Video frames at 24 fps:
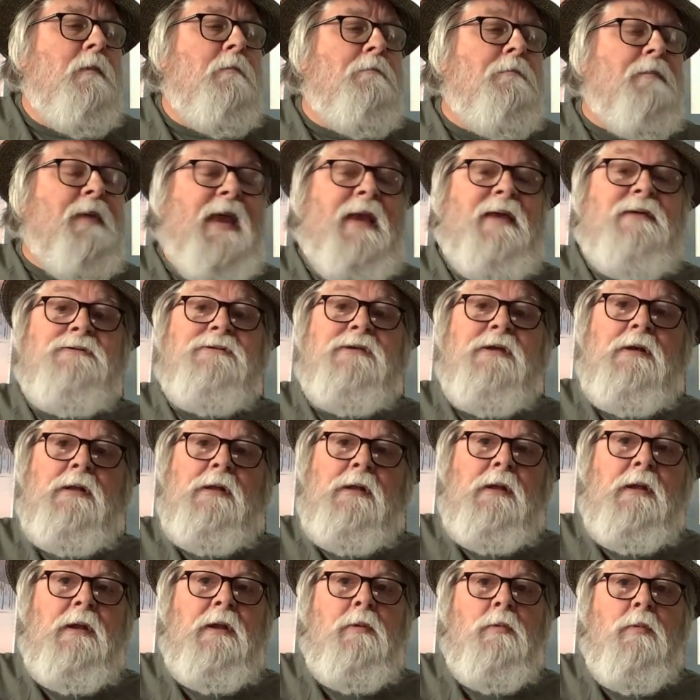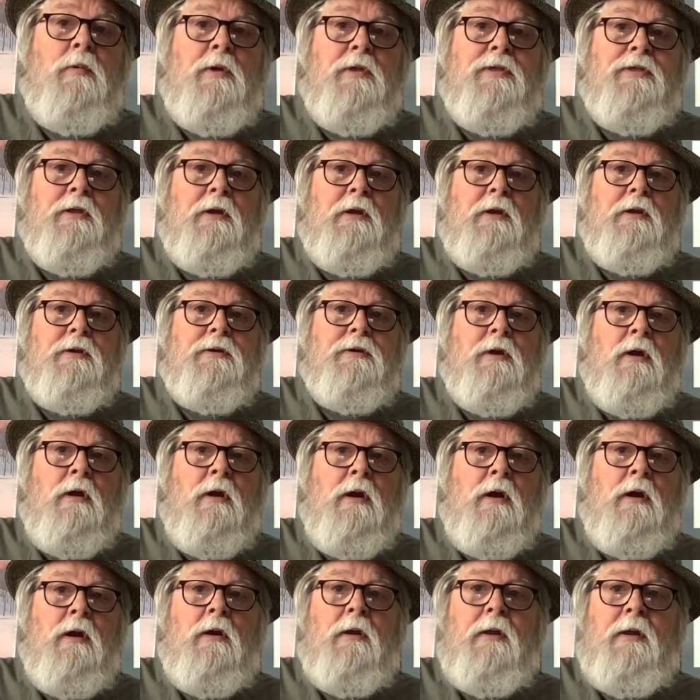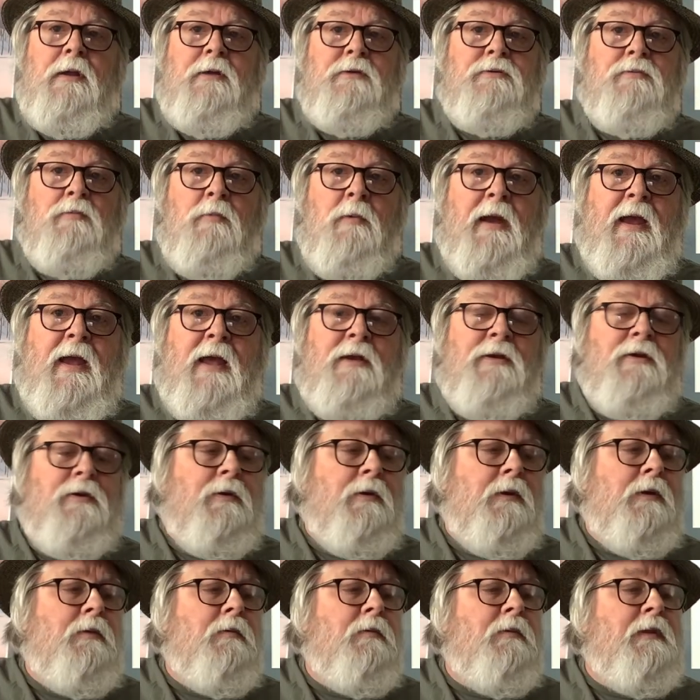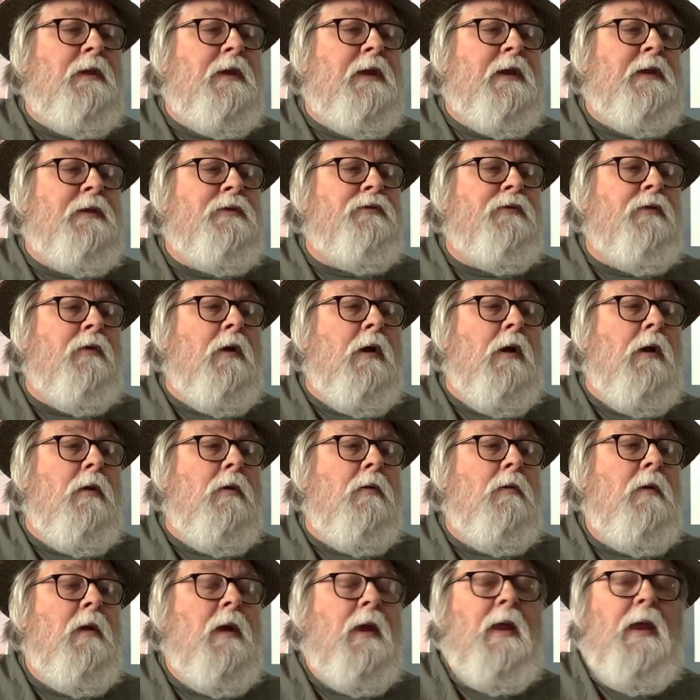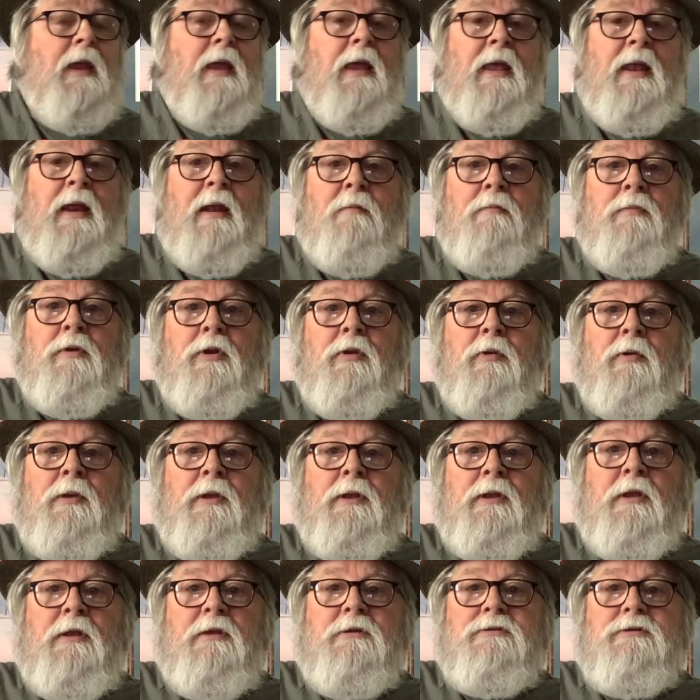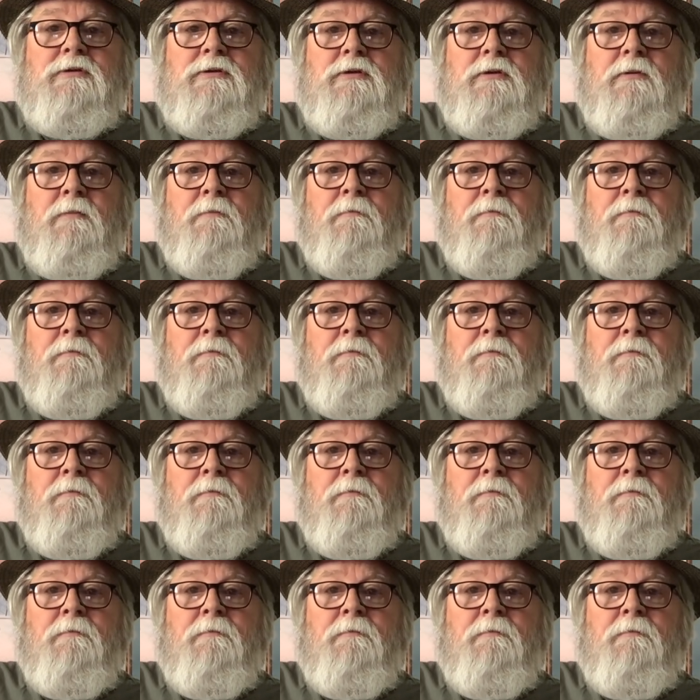basically with the guitar, and the way I do it in the intro, and I'm doing this